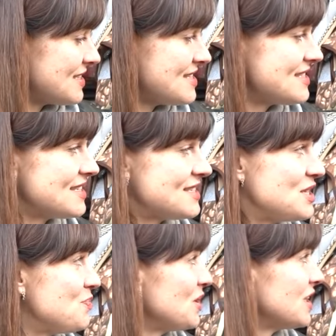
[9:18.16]
This is
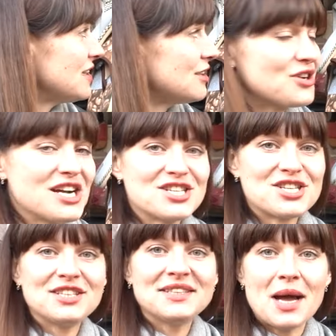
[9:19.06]
typical
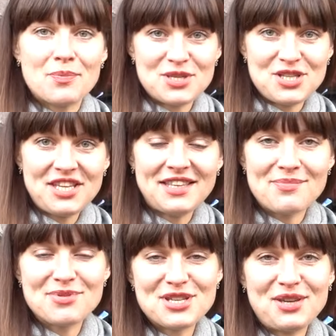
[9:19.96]
Russian tapochki.
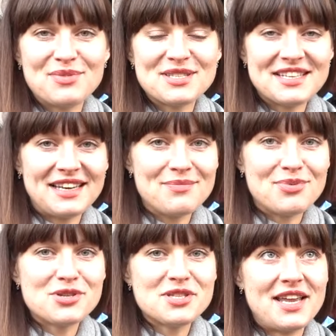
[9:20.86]
Tapochki means
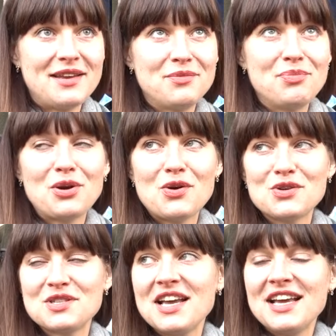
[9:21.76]
slippers, and
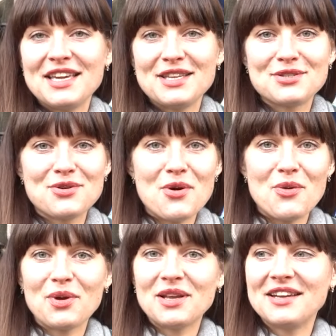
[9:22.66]
because it's
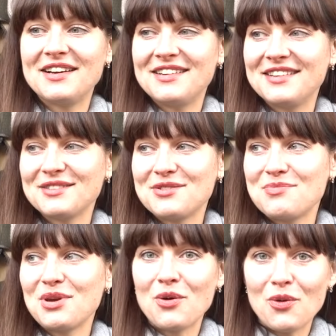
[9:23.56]
going to
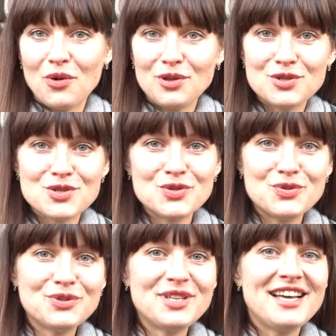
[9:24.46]
be cold
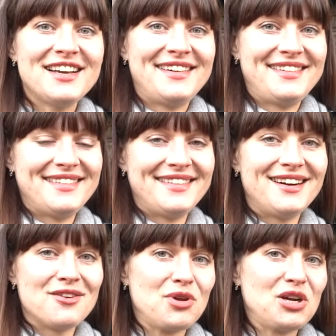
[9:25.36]
soon,
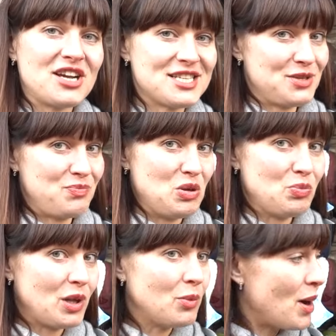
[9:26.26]
we Russian
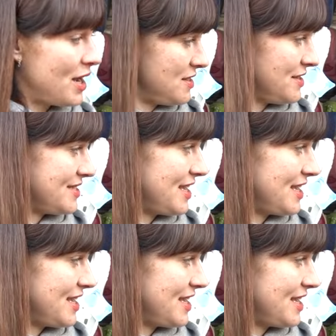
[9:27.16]
people buy this.